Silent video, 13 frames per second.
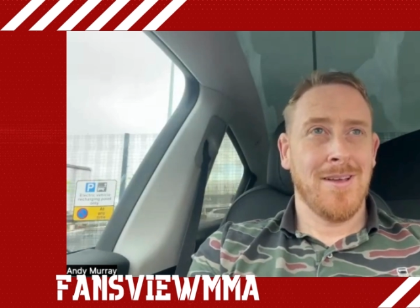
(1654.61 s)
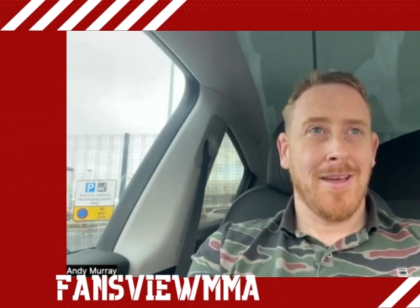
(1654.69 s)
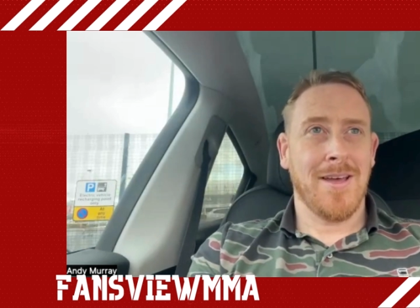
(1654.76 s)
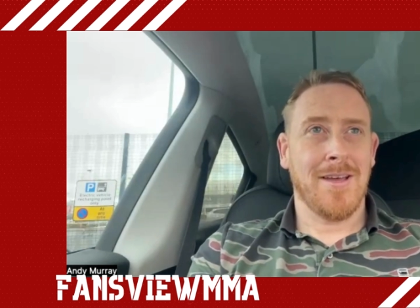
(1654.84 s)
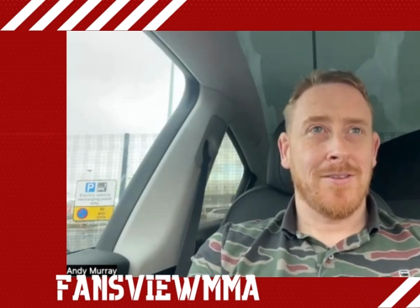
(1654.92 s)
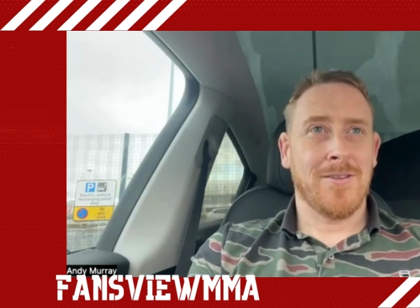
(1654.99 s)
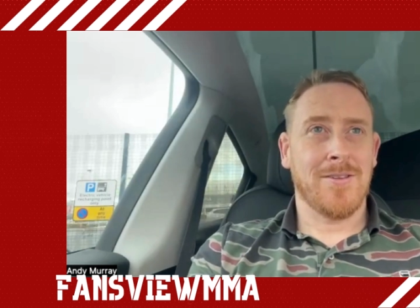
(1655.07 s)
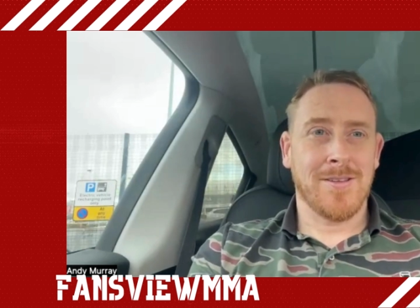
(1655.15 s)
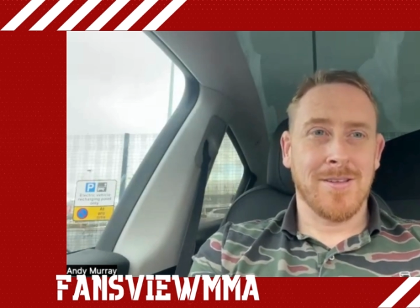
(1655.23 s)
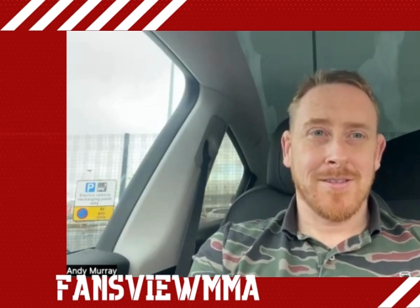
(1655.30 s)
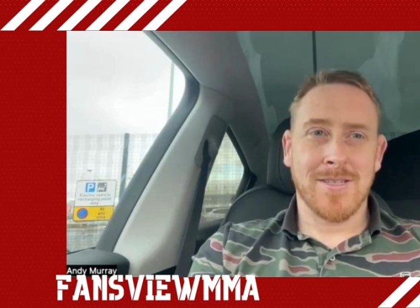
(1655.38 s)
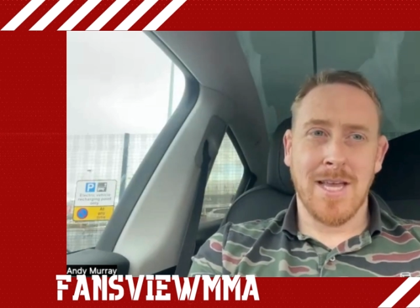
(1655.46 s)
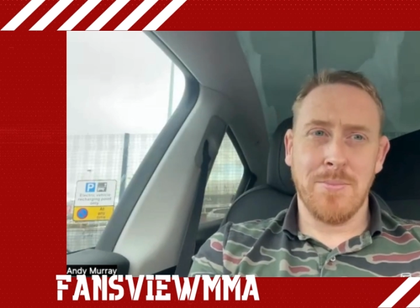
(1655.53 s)
to
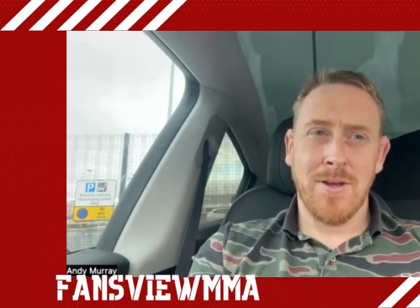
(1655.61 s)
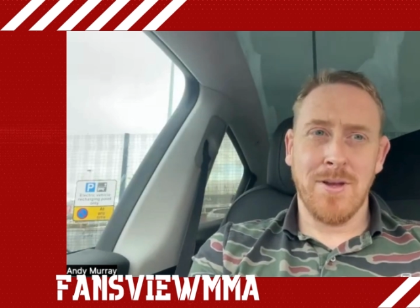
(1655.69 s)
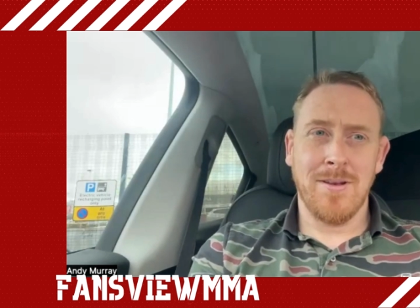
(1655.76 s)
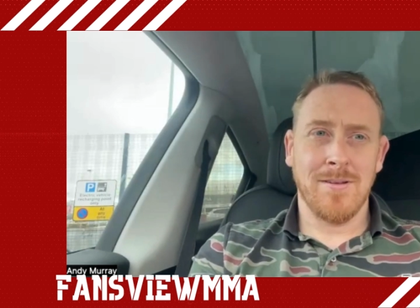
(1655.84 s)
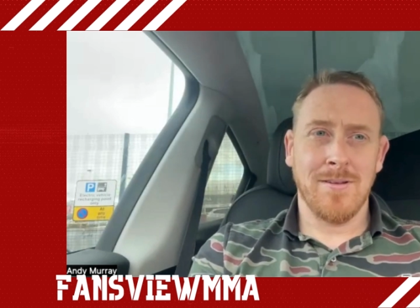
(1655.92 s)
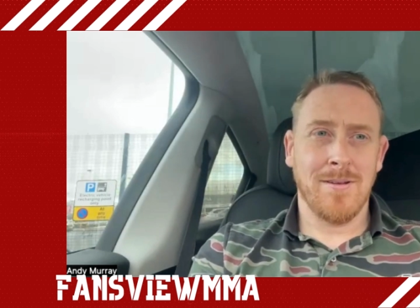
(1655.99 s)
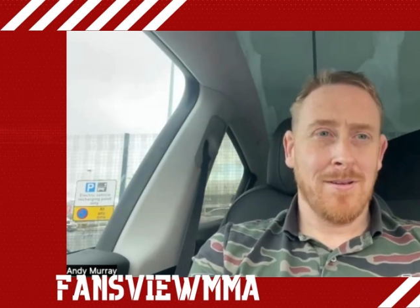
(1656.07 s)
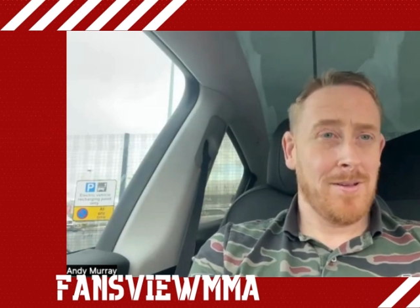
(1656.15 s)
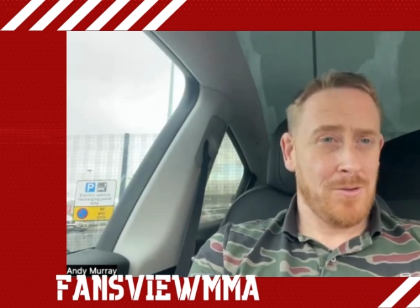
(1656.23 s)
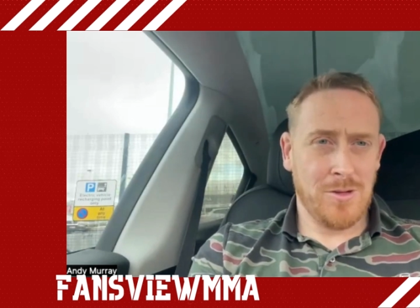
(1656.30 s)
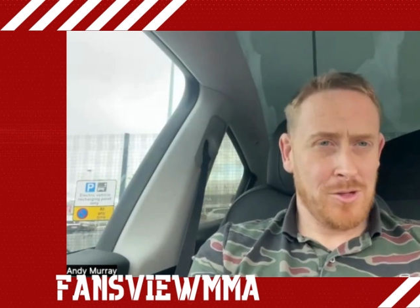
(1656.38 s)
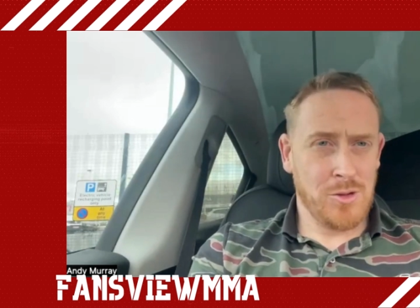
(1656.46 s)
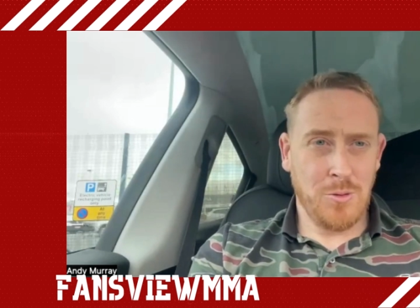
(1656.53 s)
step in.
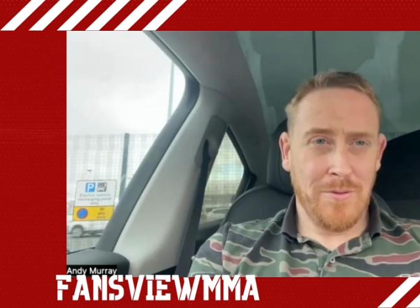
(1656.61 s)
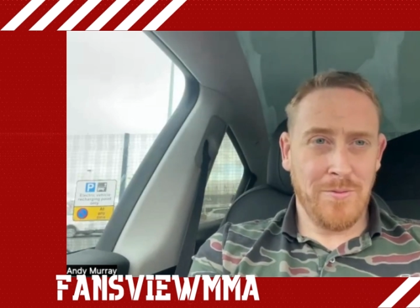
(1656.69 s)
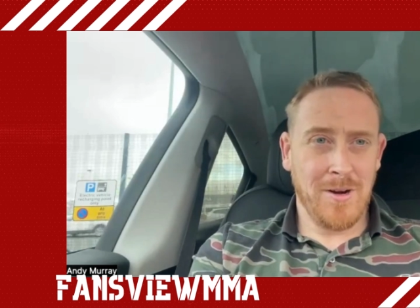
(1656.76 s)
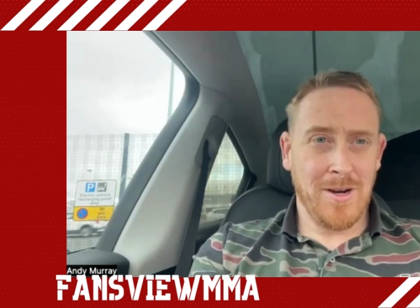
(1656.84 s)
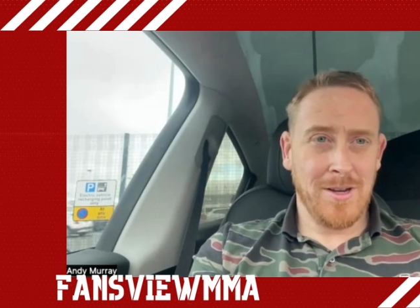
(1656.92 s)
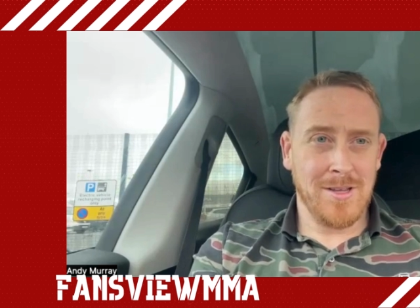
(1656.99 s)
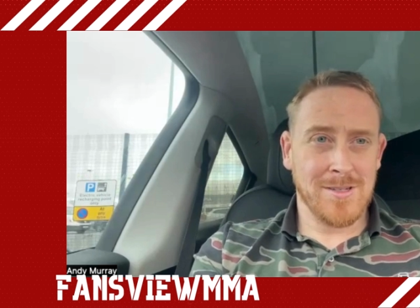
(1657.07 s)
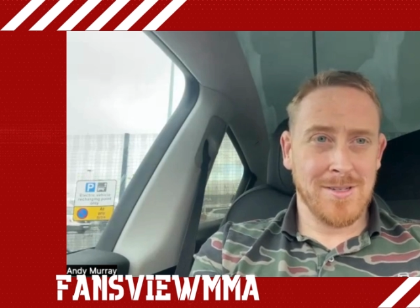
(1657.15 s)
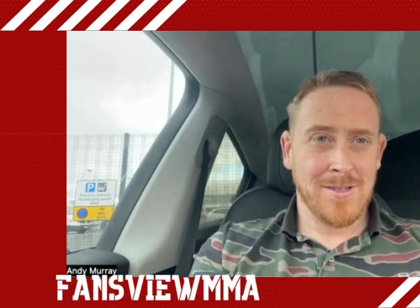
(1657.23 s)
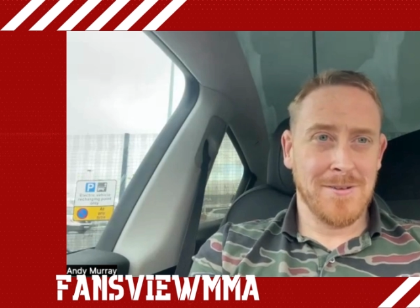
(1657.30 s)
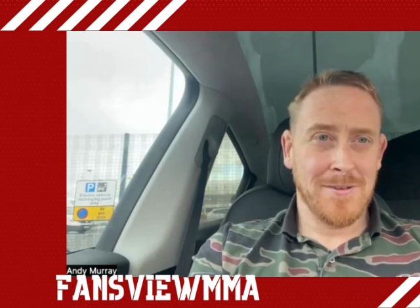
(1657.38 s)
Did you ever hear this?